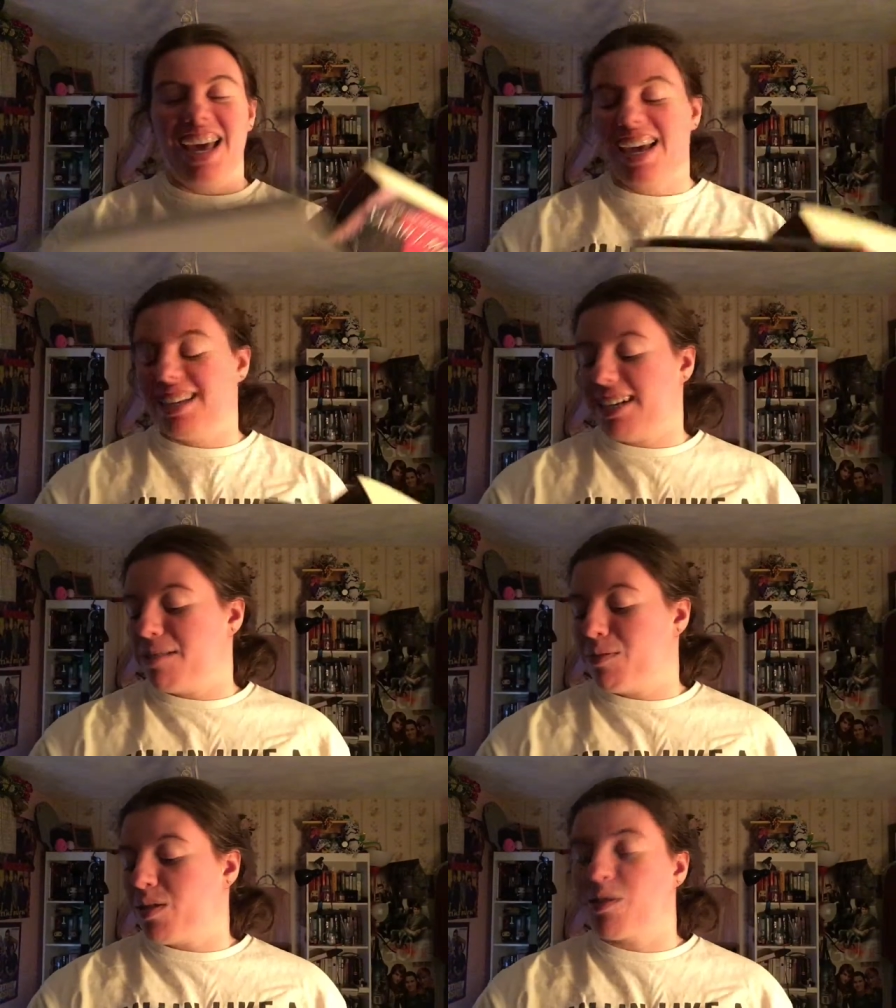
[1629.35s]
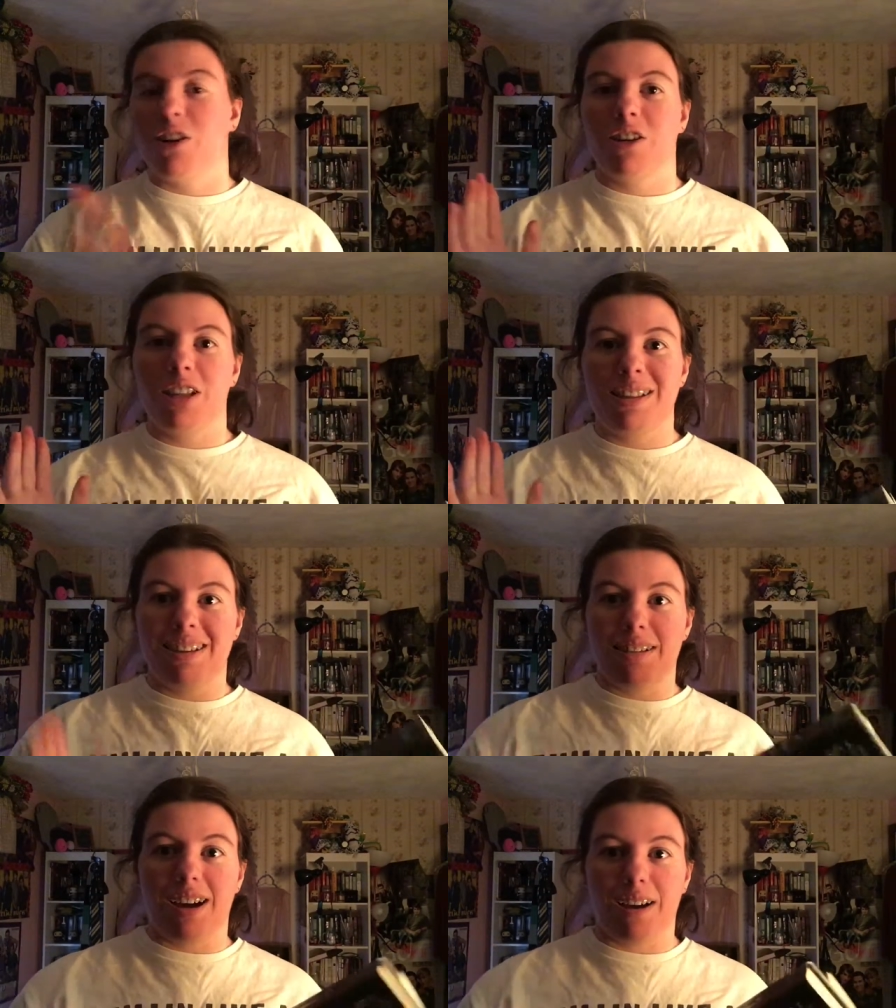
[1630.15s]
And I'm still currently
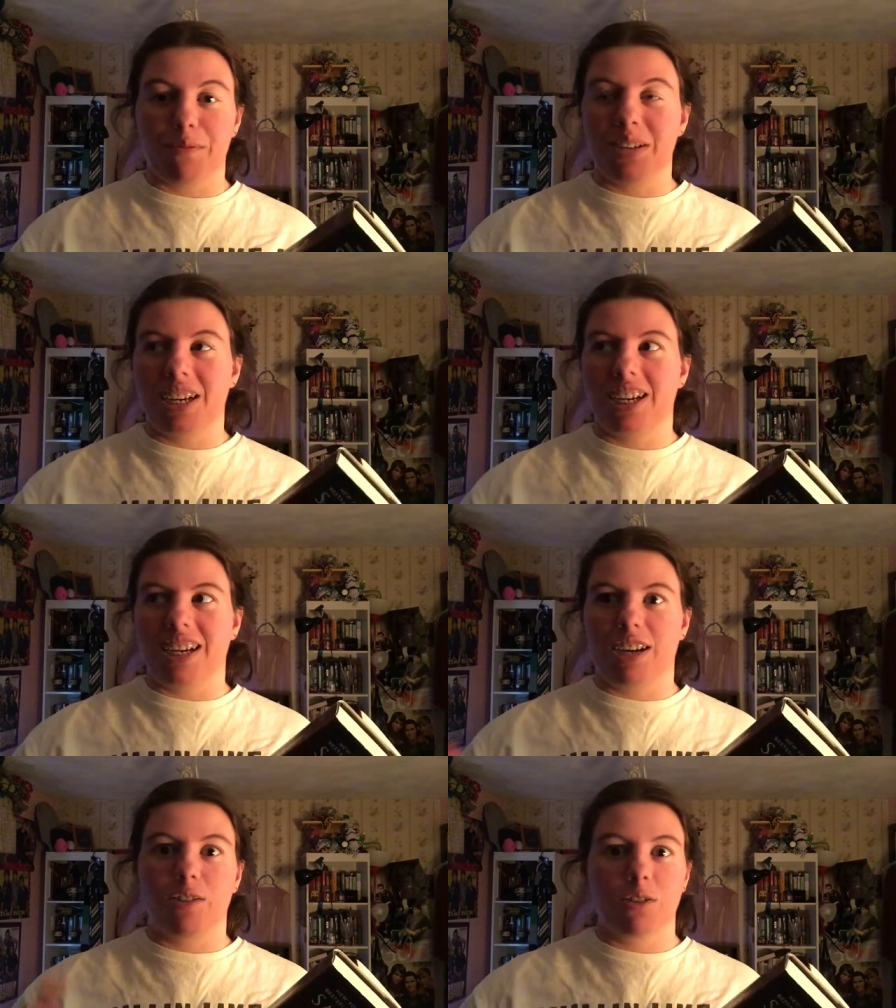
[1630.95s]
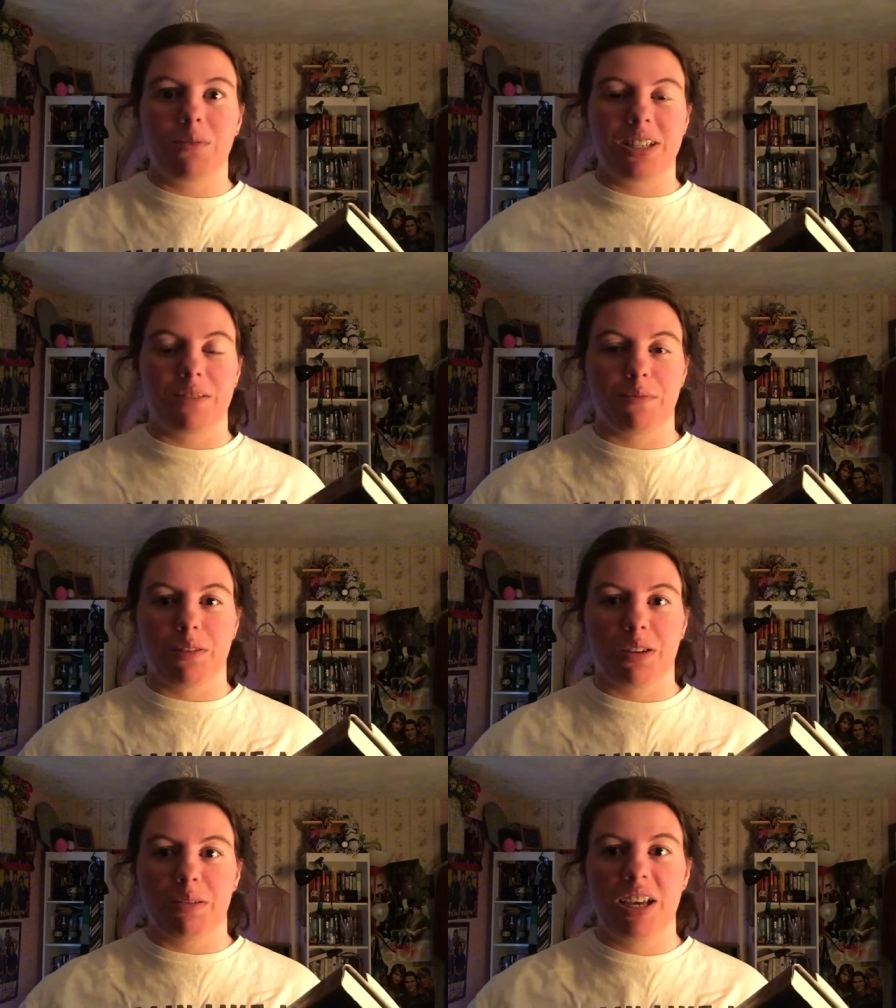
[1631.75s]
uh, reading A Court of Wings and
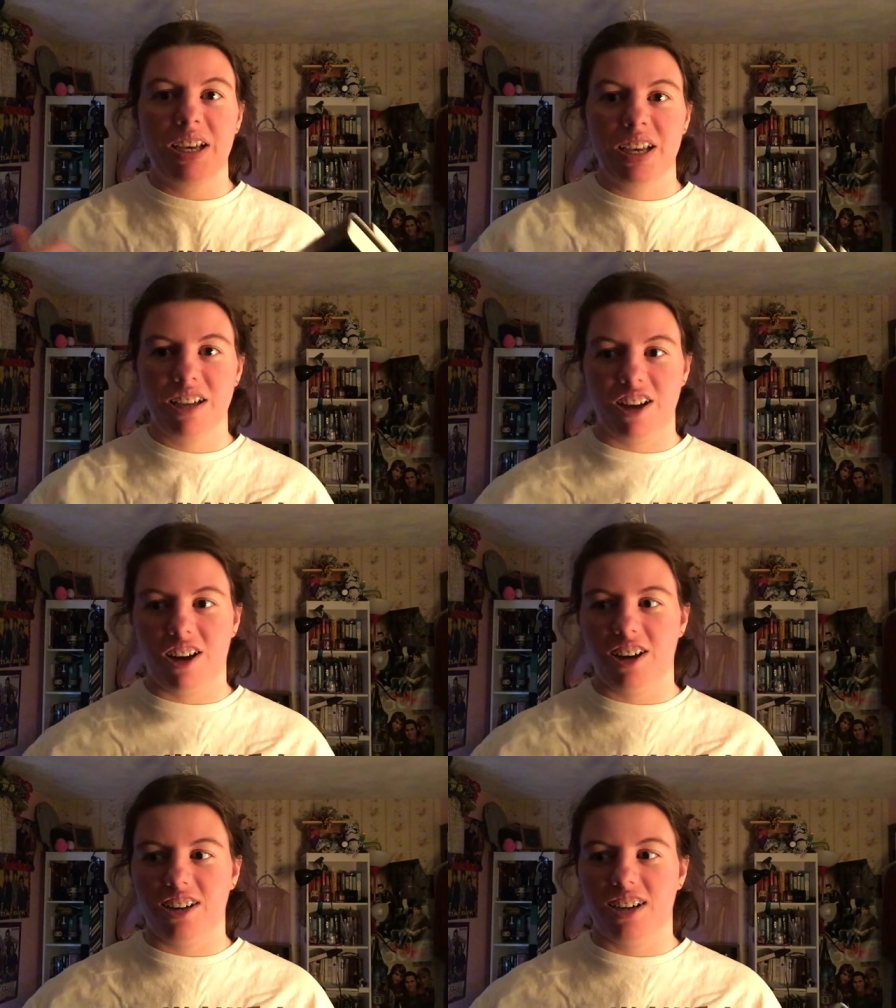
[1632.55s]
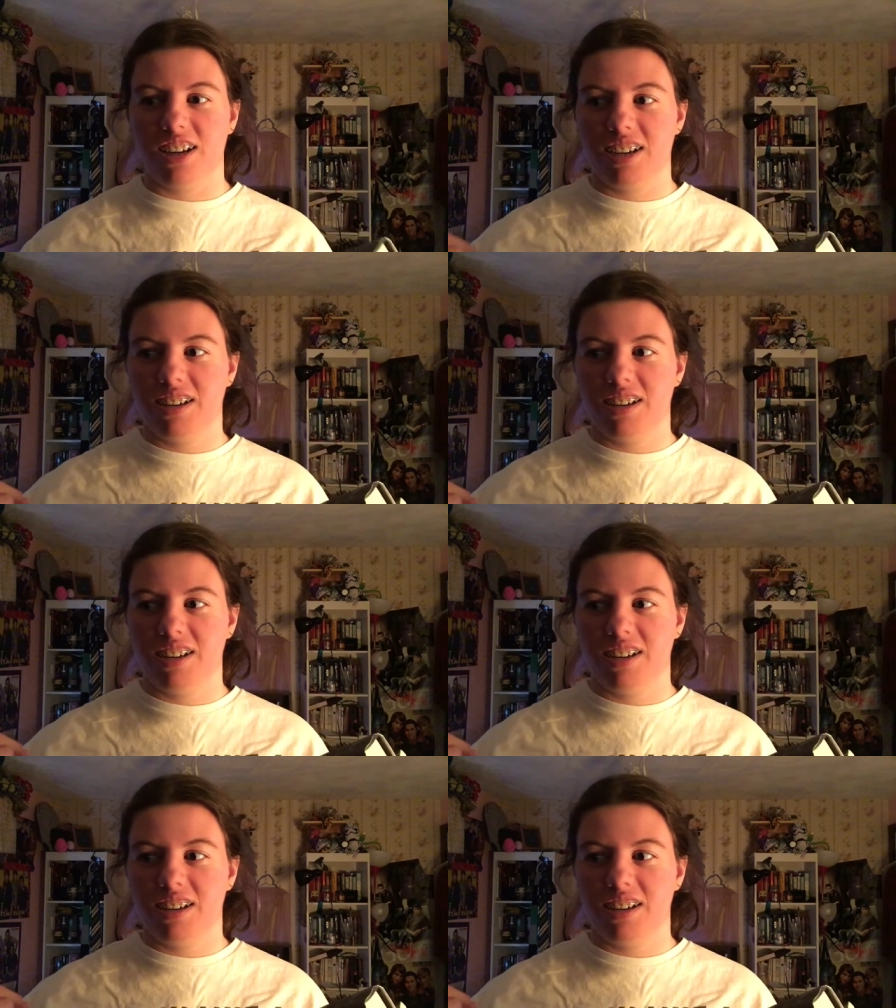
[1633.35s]
Ruin on